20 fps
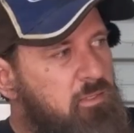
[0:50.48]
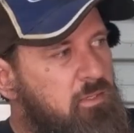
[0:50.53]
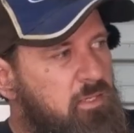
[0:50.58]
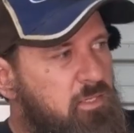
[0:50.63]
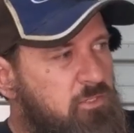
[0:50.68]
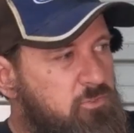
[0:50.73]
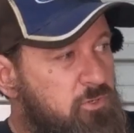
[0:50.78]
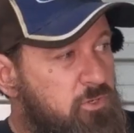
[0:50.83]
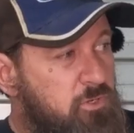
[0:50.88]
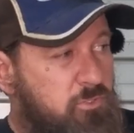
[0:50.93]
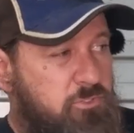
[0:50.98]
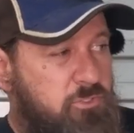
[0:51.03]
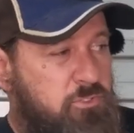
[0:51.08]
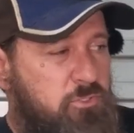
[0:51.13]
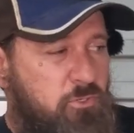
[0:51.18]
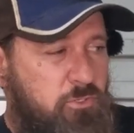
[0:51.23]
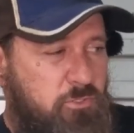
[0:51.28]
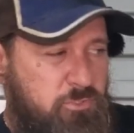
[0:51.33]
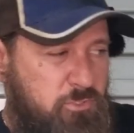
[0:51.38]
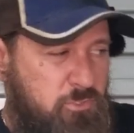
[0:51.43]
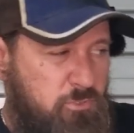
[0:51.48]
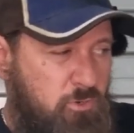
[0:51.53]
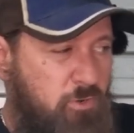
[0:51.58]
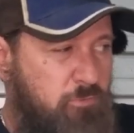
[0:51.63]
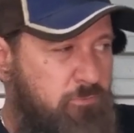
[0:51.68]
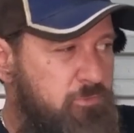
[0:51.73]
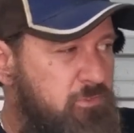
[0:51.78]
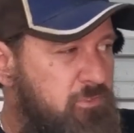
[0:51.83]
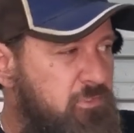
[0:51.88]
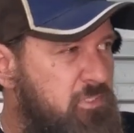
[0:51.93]
and try not to do it too
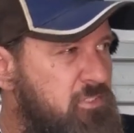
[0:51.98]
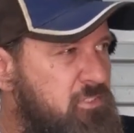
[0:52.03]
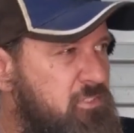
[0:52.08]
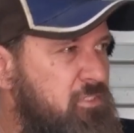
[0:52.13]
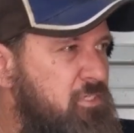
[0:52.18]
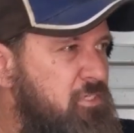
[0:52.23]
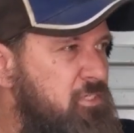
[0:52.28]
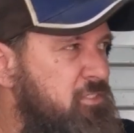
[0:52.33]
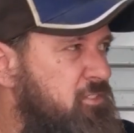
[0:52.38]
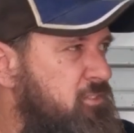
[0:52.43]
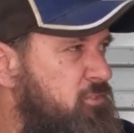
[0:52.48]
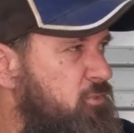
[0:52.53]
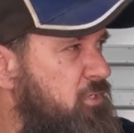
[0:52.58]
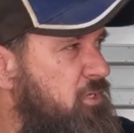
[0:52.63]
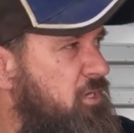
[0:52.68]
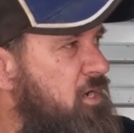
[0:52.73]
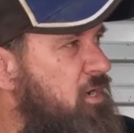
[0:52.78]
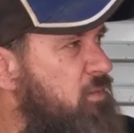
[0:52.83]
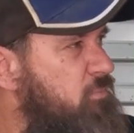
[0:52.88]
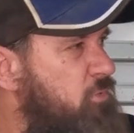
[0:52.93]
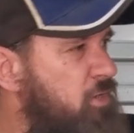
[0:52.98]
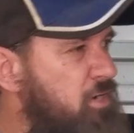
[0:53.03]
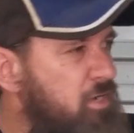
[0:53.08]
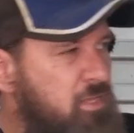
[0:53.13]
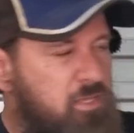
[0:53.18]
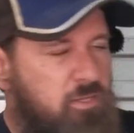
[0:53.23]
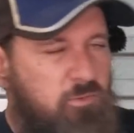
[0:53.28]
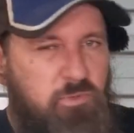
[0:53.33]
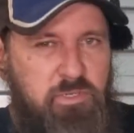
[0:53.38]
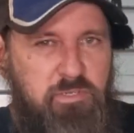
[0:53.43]
often, because it is sort of
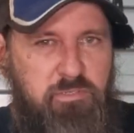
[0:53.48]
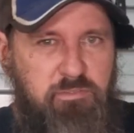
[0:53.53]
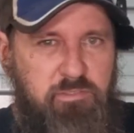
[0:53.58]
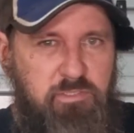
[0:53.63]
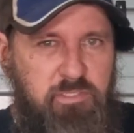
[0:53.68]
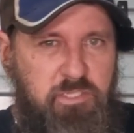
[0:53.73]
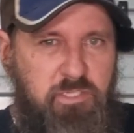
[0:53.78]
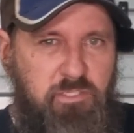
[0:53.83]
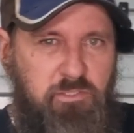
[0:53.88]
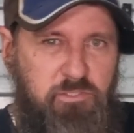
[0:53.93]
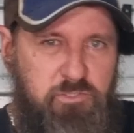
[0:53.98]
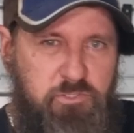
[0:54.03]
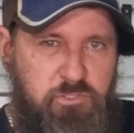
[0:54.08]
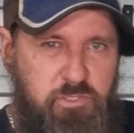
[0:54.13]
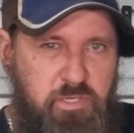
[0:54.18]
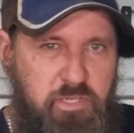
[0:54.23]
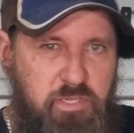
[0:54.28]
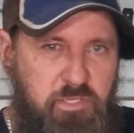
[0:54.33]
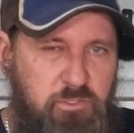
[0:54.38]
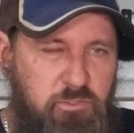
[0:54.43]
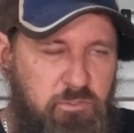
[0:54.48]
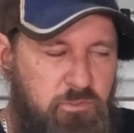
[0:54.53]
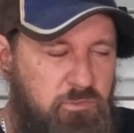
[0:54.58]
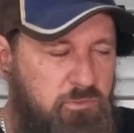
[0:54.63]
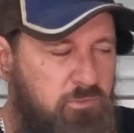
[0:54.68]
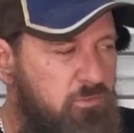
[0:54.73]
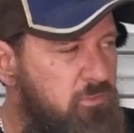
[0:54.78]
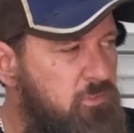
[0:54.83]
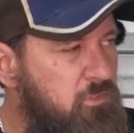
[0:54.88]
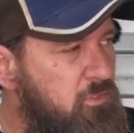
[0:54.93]
heartbreaking when you kill a tree or,
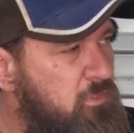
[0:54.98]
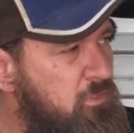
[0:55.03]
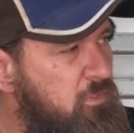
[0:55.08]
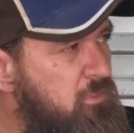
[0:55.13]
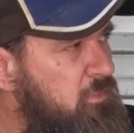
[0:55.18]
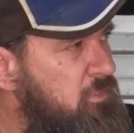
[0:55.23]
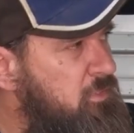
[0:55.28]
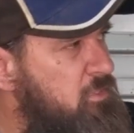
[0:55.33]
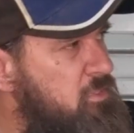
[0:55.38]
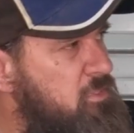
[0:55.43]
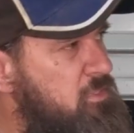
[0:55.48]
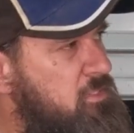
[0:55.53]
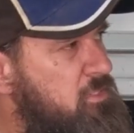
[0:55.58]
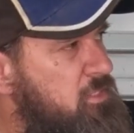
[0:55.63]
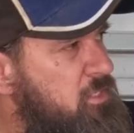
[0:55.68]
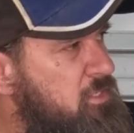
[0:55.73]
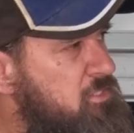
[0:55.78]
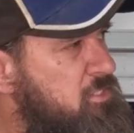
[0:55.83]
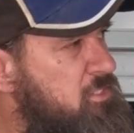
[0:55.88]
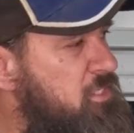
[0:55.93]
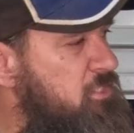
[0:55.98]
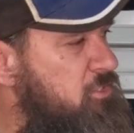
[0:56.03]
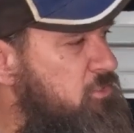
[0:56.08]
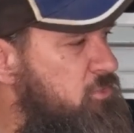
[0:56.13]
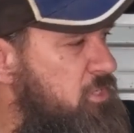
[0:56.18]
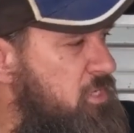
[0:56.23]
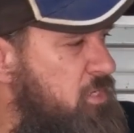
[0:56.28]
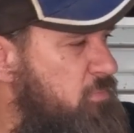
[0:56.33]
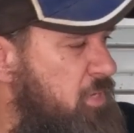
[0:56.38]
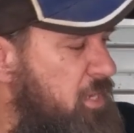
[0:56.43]
you know, set a
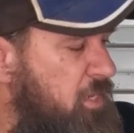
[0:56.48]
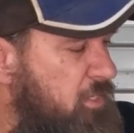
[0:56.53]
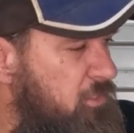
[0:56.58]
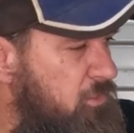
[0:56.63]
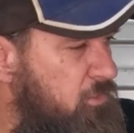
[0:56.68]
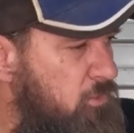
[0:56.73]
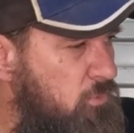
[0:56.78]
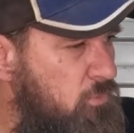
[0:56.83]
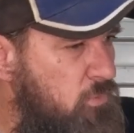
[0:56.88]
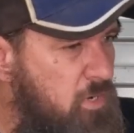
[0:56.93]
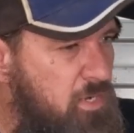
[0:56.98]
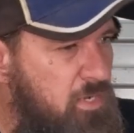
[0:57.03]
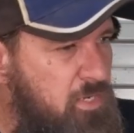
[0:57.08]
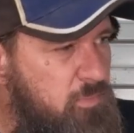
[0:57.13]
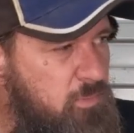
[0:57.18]
tree back a long way.